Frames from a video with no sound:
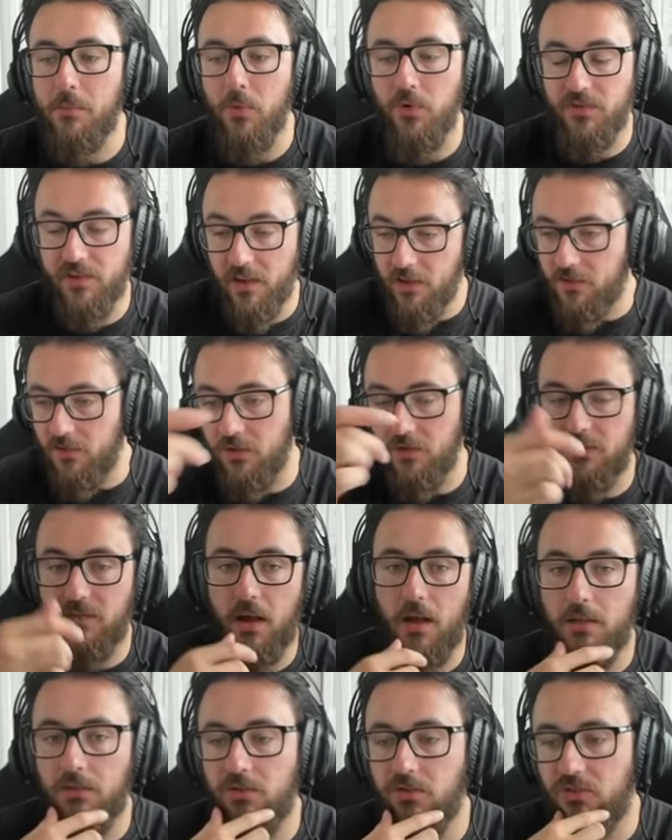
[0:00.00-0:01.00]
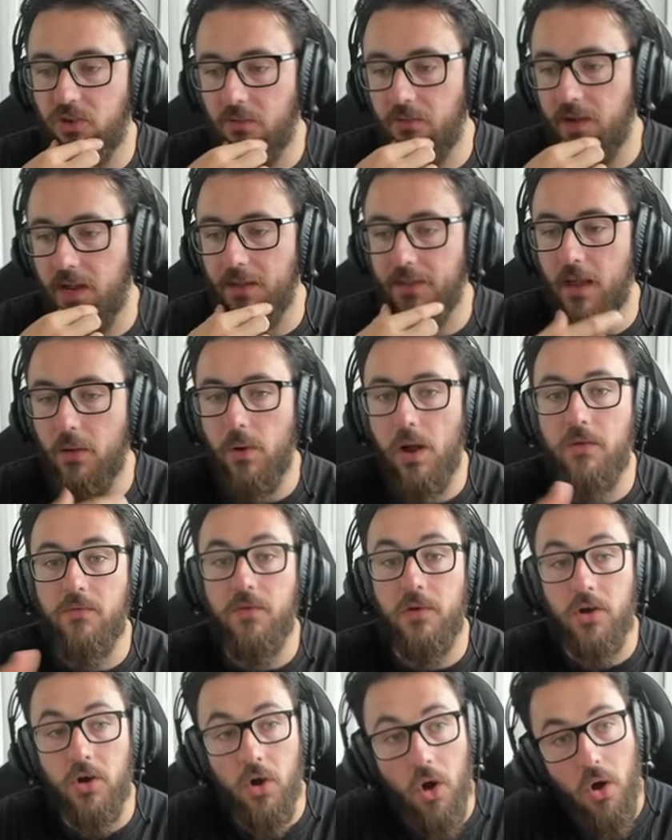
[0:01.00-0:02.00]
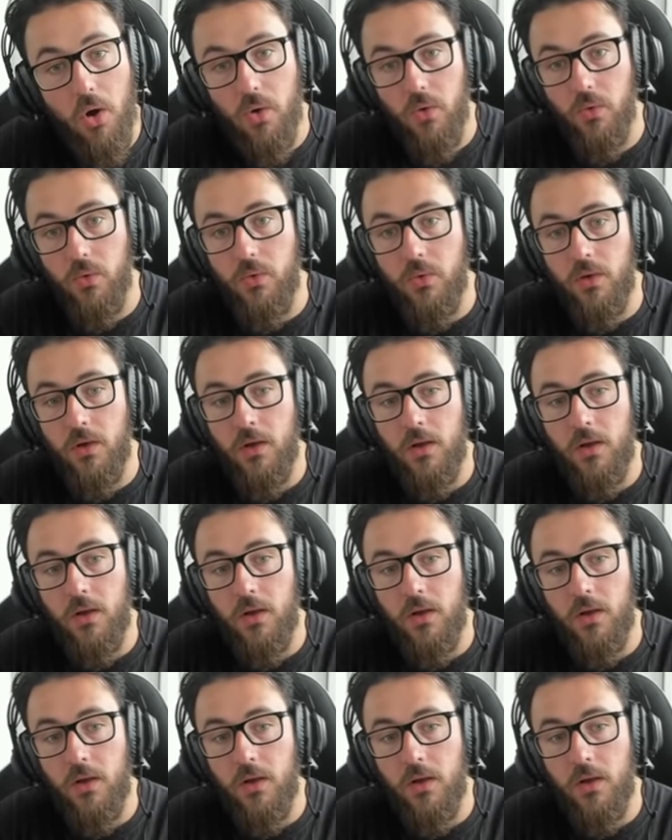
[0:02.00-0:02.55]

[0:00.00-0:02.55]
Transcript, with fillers: more sense because Sylas is shoving out that wave, but no.